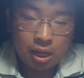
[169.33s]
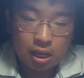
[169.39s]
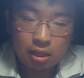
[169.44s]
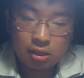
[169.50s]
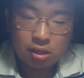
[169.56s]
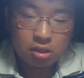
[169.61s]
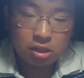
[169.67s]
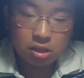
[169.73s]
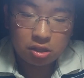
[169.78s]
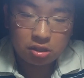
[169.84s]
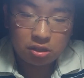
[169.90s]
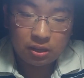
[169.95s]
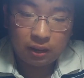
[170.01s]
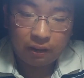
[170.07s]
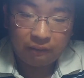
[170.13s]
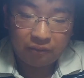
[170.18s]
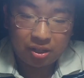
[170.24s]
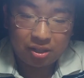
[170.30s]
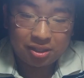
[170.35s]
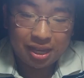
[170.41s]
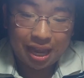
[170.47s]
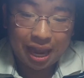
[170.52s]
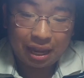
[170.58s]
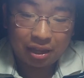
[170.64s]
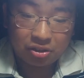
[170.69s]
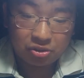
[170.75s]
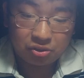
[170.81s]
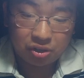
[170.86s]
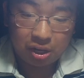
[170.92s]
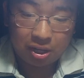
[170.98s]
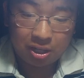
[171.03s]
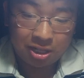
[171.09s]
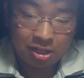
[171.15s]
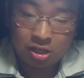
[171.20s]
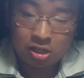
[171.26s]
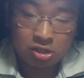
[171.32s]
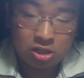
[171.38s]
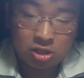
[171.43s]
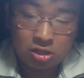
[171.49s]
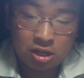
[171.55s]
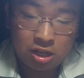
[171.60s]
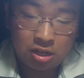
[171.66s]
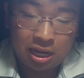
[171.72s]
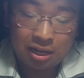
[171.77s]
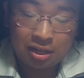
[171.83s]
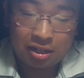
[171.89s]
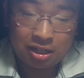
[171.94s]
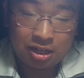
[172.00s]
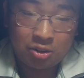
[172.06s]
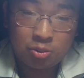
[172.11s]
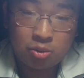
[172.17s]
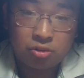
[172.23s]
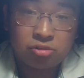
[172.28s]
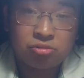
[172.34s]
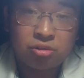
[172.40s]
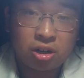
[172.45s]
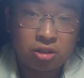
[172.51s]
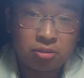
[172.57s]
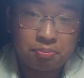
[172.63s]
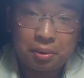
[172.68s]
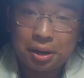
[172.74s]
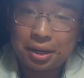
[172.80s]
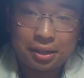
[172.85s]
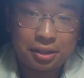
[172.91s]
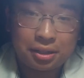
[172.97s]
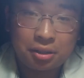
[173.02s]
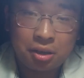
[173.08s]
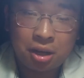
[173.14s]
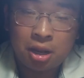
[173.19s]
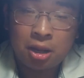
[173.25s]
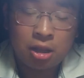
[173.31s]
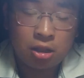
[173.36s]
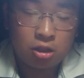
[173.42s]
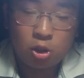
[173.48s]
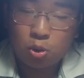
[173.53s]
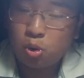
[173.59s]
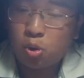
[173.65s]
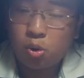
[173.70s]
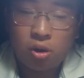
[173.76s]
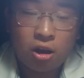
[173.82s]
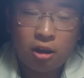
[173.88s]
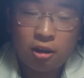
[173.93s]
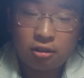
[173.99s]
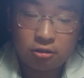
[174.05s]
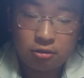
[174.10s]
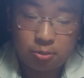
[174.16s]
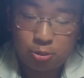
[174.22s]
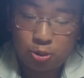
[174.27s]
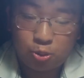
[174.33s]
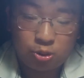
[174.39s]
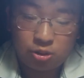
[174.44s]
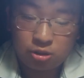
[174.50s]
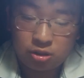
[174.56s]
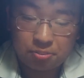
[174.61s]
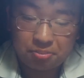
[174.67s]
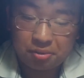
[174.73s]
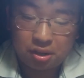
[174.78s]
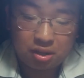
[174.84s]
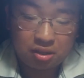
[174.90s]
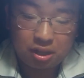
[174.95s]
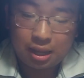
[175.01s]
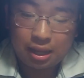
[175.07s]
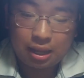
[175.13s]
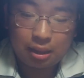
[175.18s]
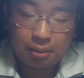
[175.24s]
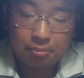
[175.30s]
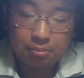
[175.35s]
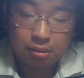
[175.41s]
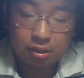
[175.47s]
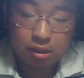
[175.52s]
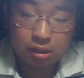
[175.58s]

It doesn't say if he died or not. It just says he was rushed by local hospital or something like that.